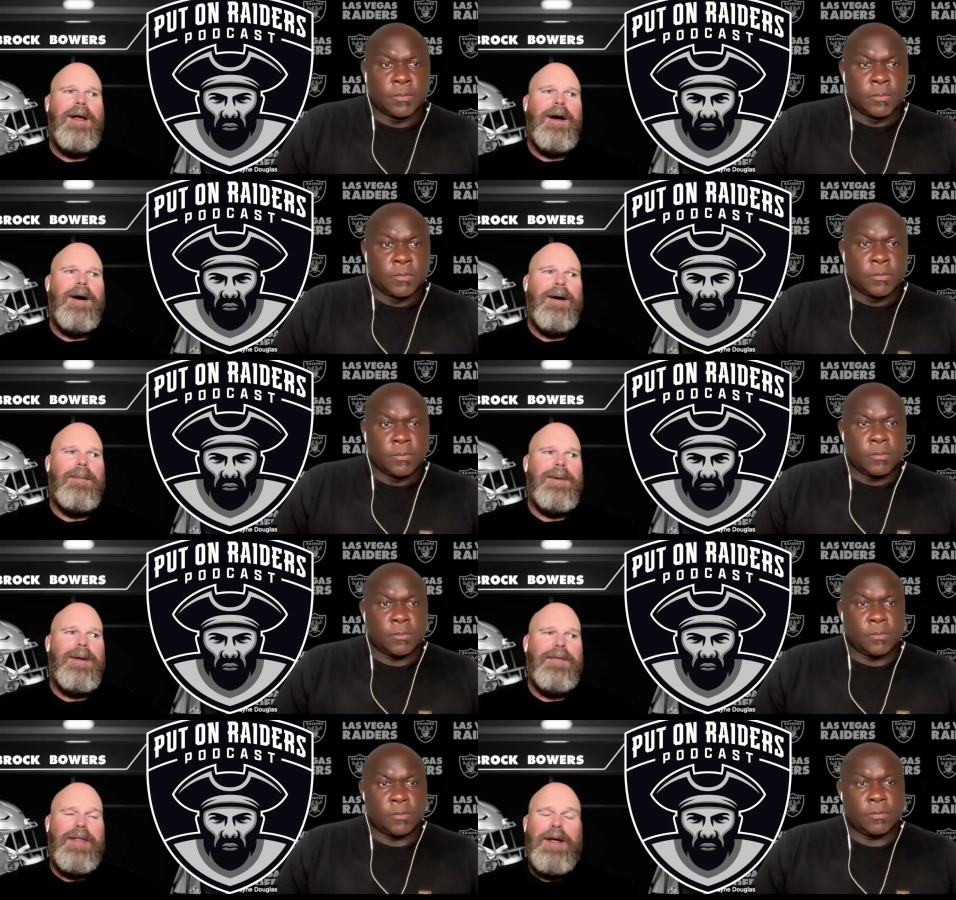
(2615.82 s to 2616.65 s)

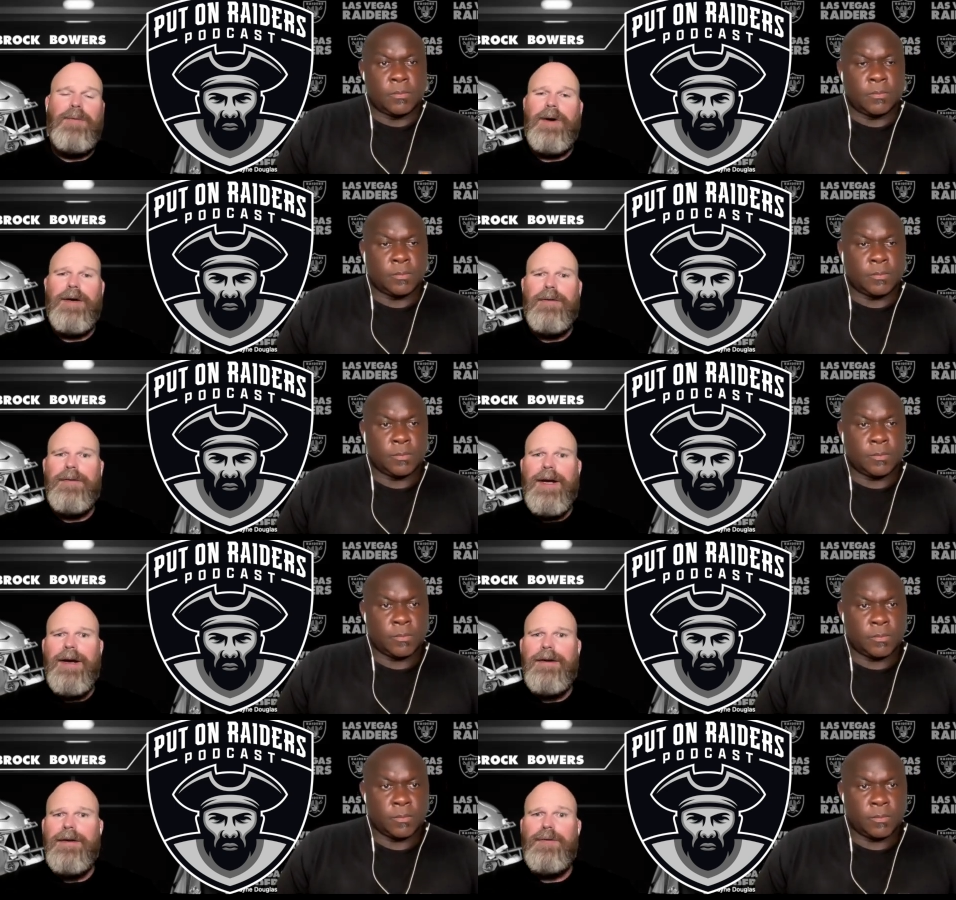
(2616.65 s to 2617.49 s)
Speaker 1: Um, if they wear you
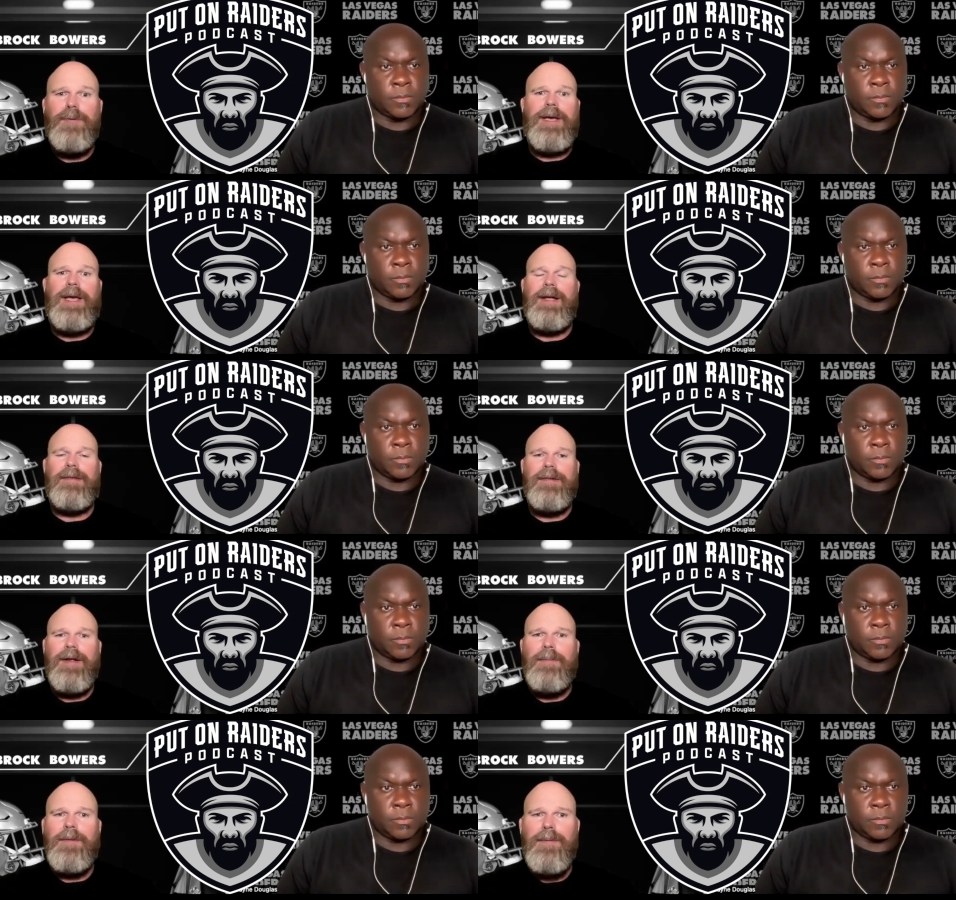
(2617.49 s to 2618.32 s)
down and you can't
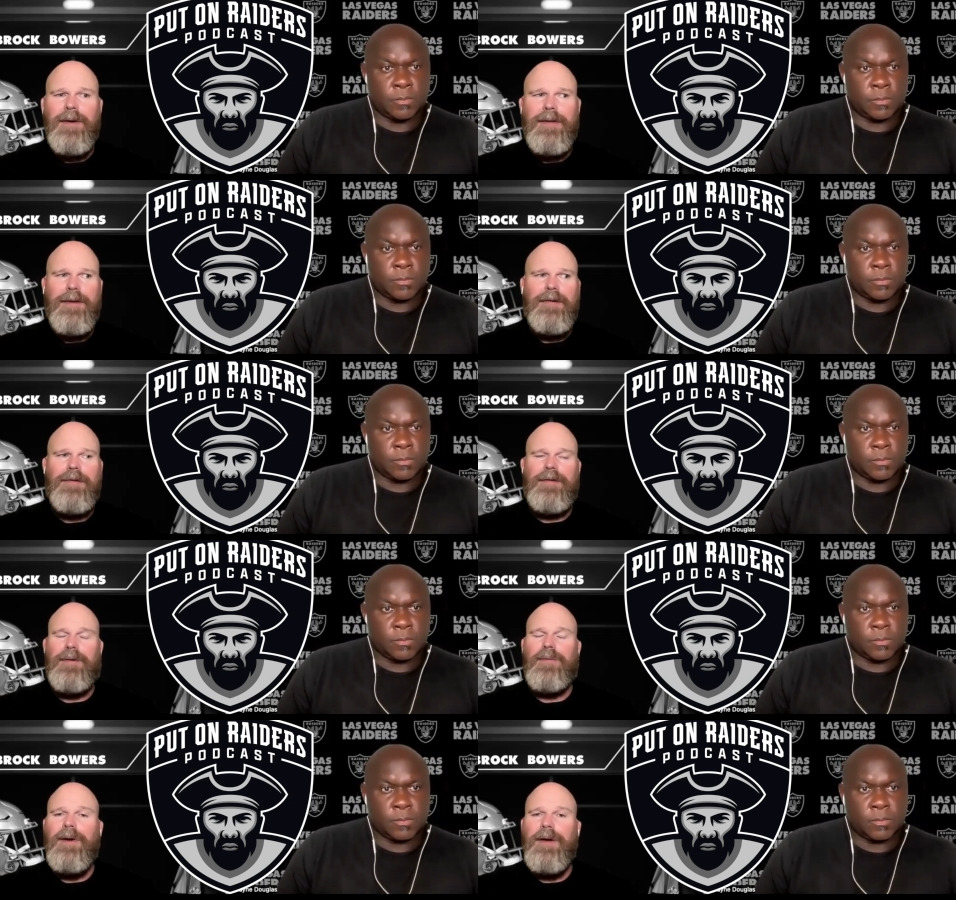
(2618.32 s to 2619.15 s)
stop the run, they're
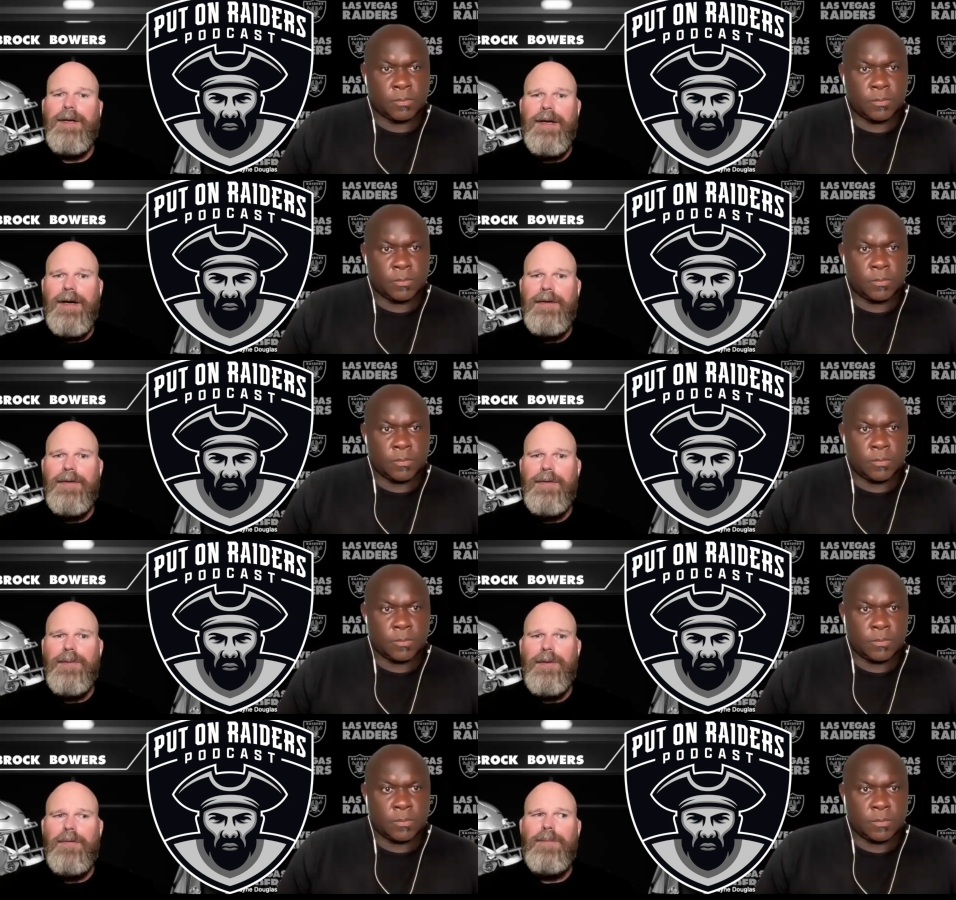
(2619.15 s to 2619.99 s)
just going to run it down your
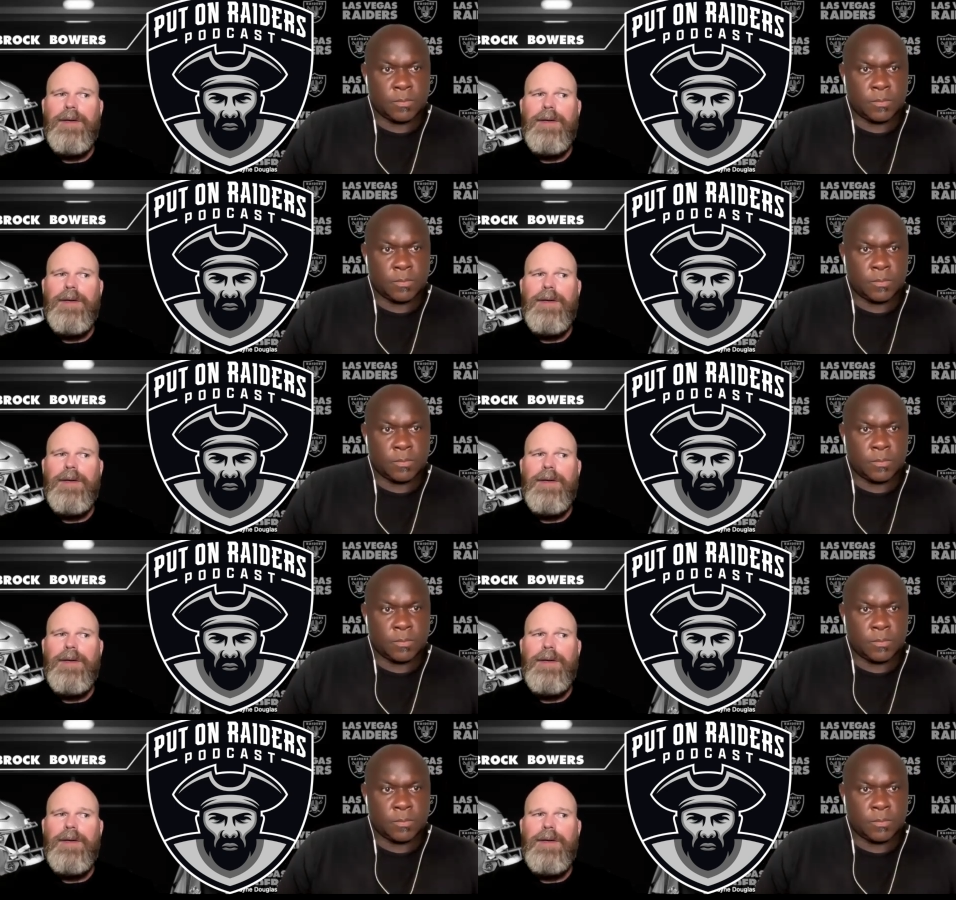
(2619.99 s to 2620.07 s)
throat.